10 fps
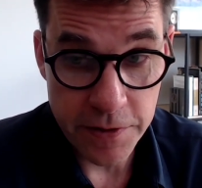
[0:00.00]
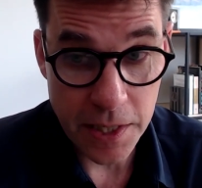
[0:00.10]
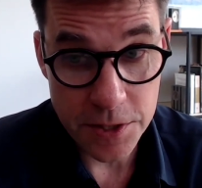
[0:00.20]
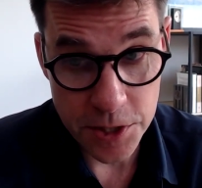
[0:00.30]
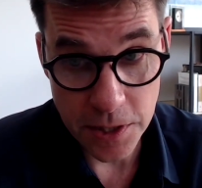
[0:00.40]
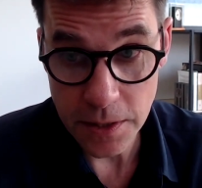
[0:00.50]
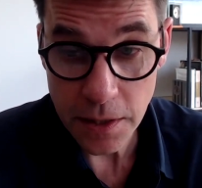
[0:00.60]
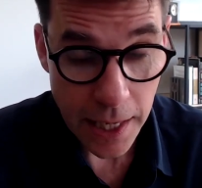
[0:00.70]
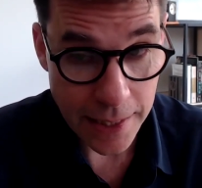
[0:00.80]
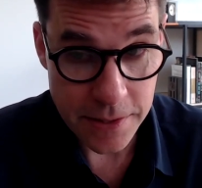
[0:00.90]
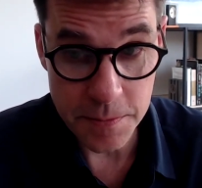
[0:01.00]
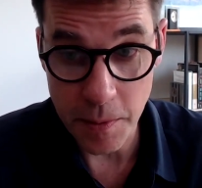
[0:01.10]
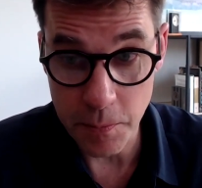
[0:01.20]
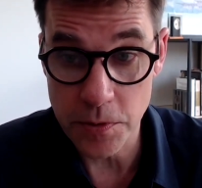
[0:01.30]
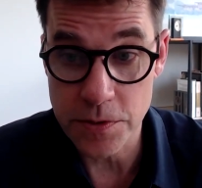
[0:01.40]
engaging lots of
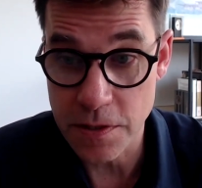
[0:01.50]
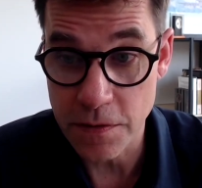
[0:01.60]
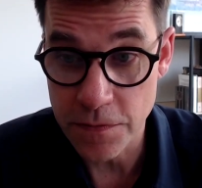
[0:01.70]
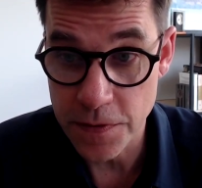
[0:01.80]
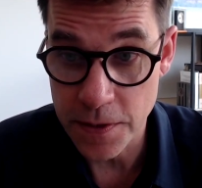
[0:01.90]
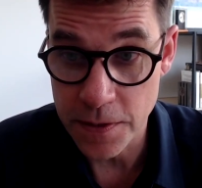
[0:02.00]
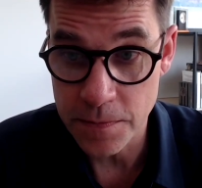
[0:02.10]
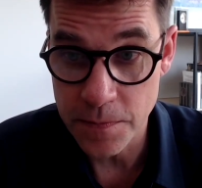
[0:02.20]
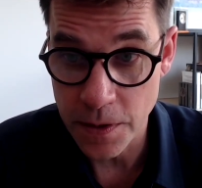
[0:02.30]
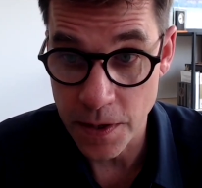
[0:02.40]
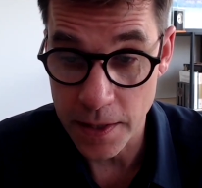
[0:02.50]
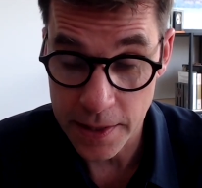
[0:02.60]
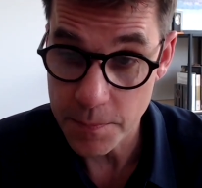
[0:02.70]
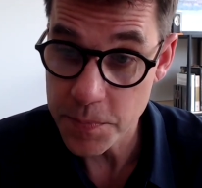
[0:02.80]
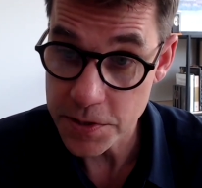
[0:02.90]
members of the
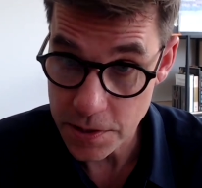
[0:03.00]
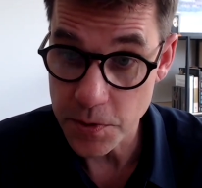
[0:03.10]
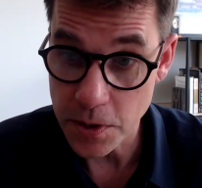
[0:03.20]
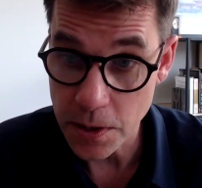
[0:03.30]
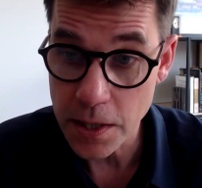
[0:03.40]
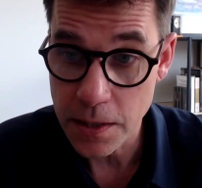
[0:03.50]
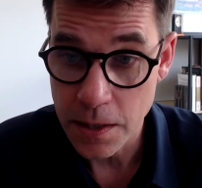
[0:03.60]
campus community.